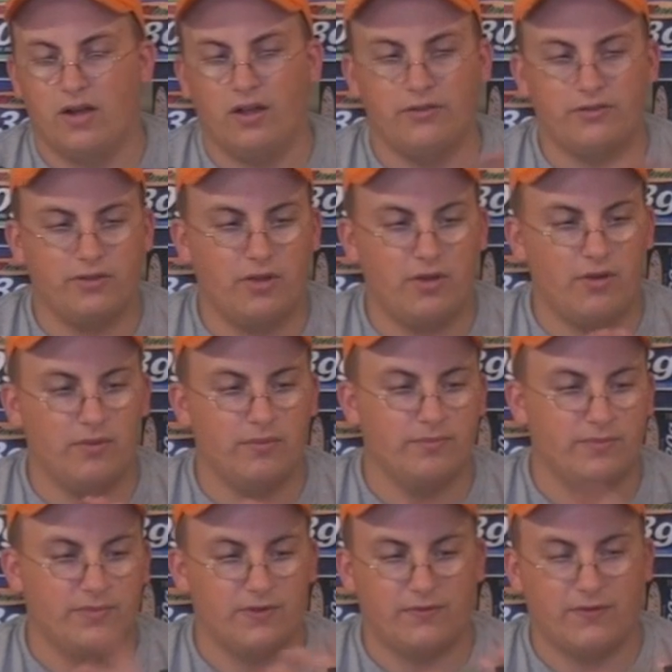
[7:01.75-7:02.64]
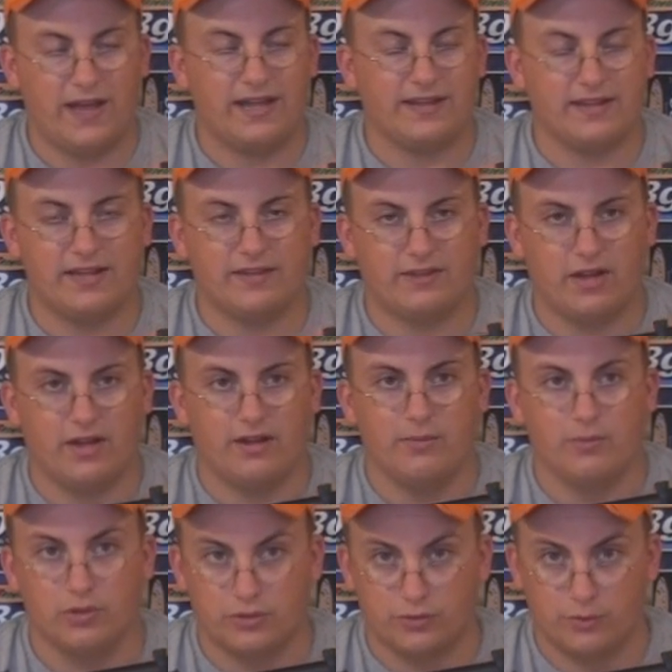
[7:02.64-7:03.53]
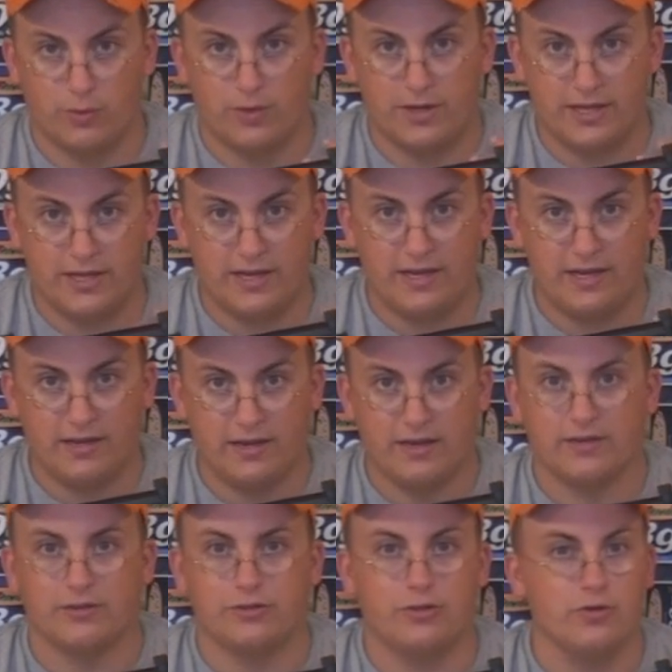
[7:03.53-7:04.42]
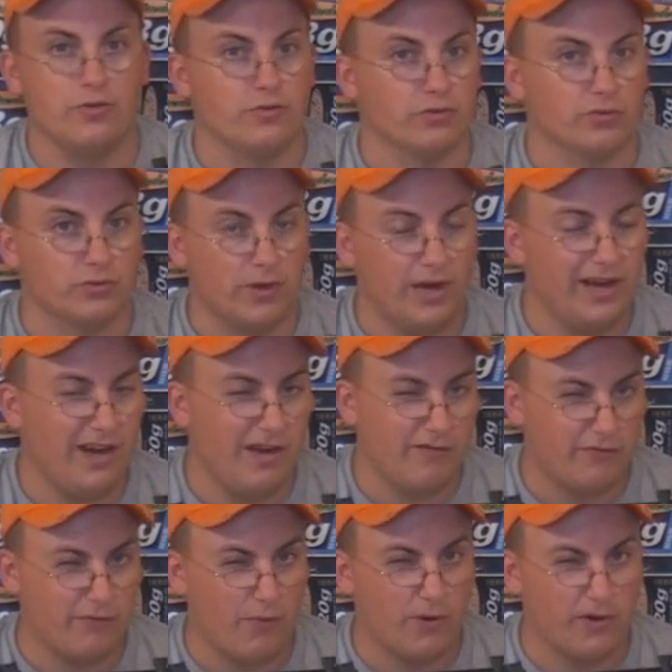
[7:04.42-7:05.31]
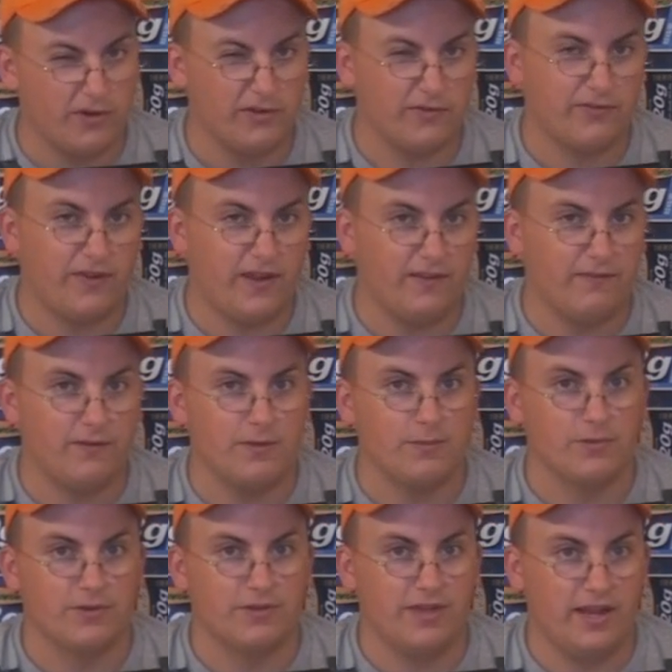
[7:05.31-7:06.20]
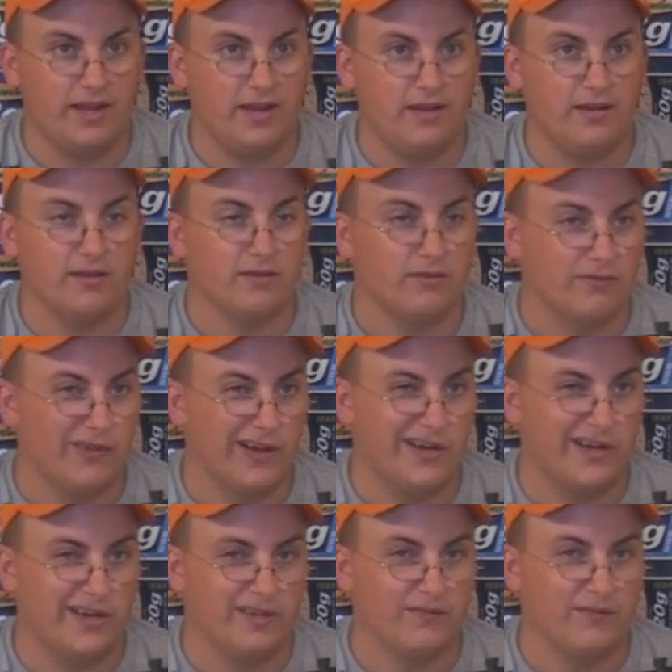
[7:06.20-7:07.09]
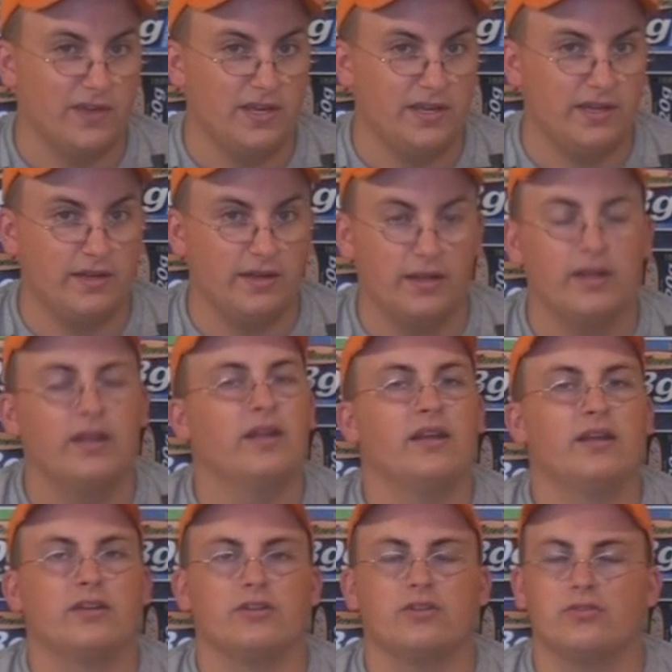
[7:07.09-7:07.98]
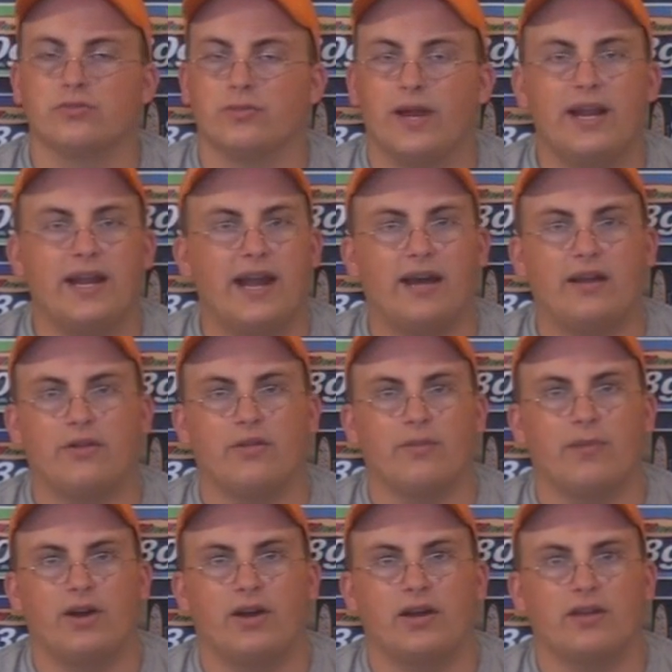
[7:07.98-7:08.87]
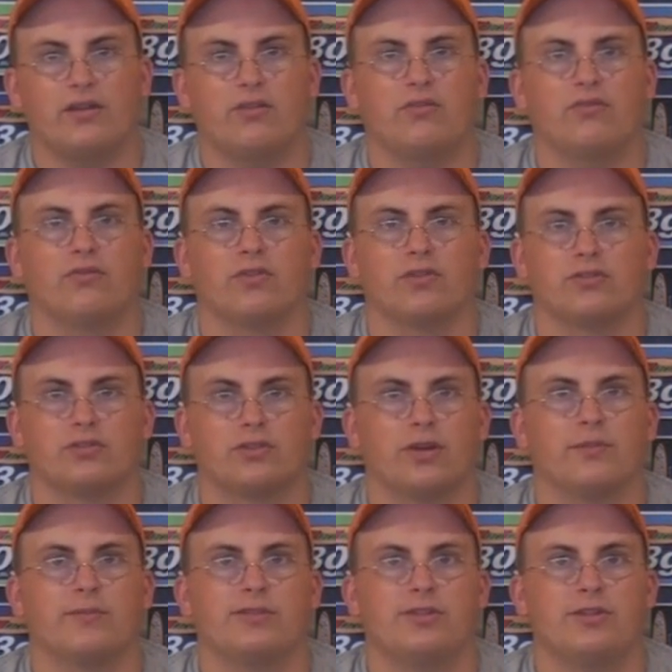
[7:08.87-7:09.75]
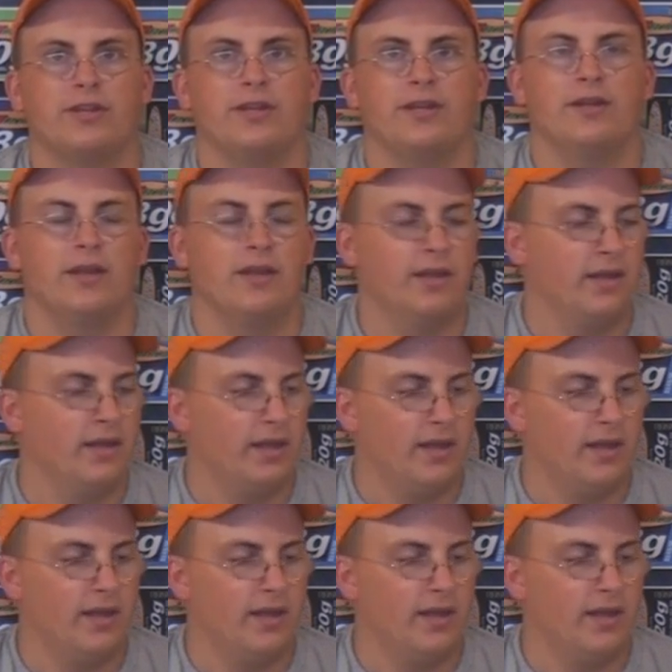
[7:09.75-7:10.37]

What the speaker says: Also, the fact that it's got an M120 in it and it's shooting right at 405 feet per second is very convenient. Great out of the box for skirmishing.